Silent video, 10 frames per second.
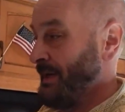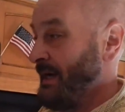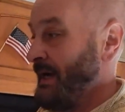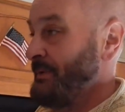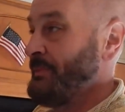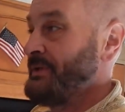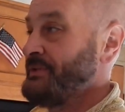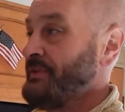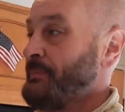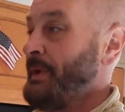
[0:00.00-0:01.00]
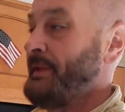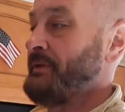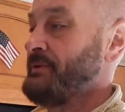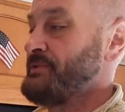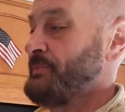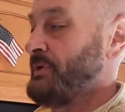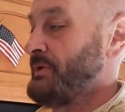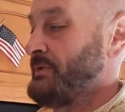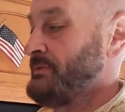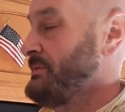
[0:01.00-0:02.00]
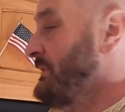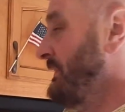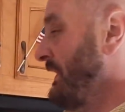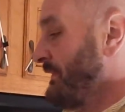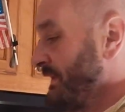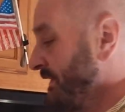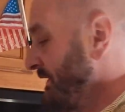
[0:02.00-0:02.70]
I went to the Peddler's Mall. Now in